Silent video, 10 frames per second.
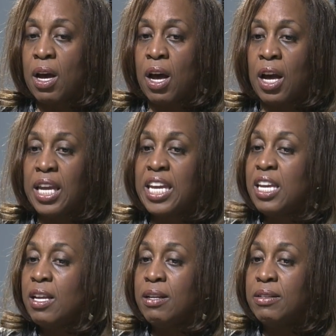uh,
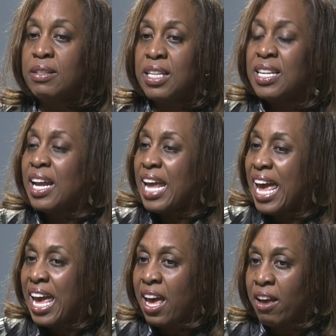he did not
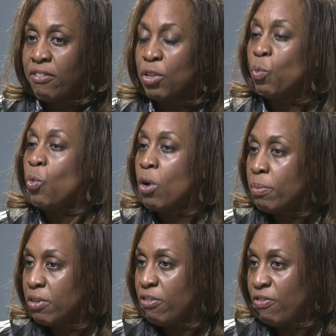have the
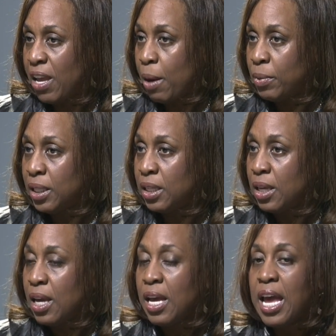warmth of family,
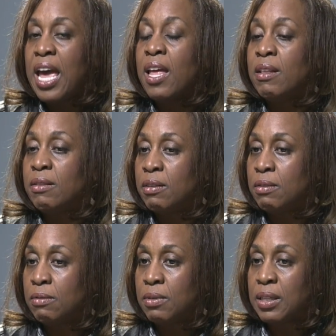and
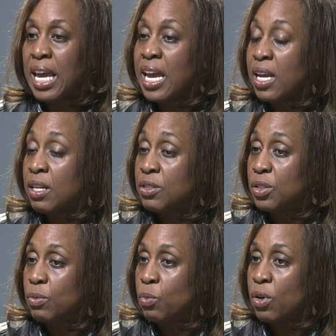the, the
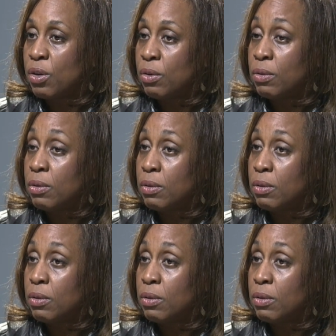gangs were